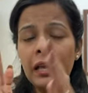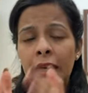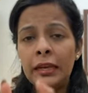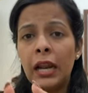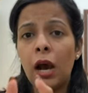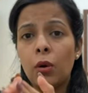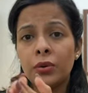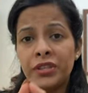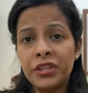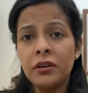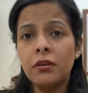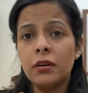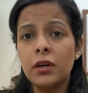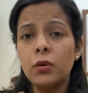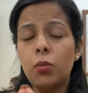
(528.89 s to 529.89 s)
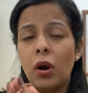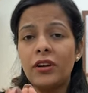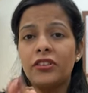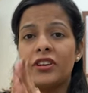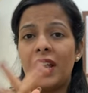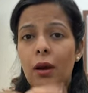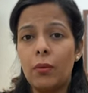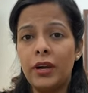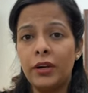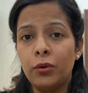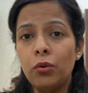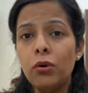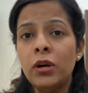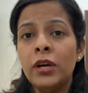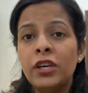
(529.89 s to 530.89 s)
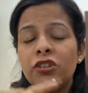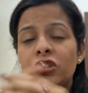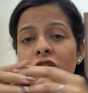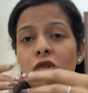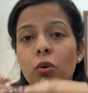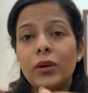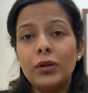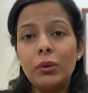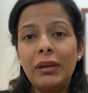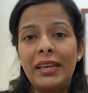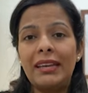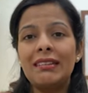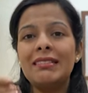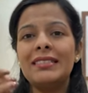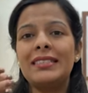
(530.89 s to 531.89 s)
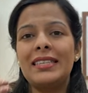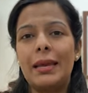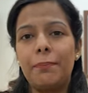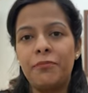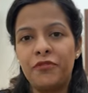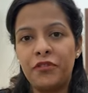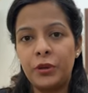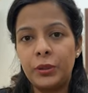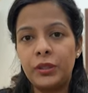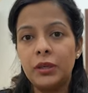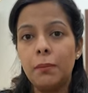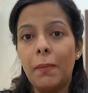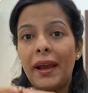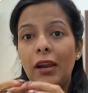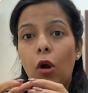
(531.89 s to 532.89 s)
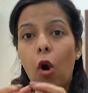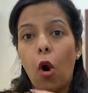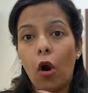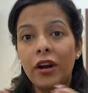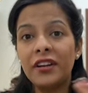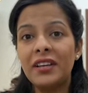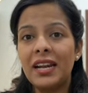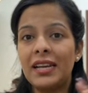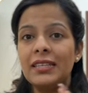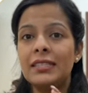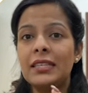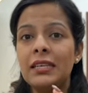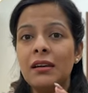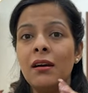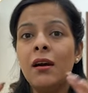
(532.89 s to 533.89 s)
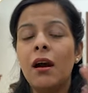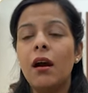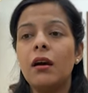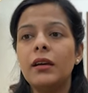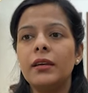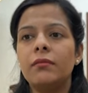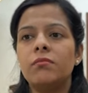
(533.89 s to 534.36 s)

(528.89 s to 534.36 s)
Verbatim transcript: Now here what Ria will do, she's going to take a step further by organizing a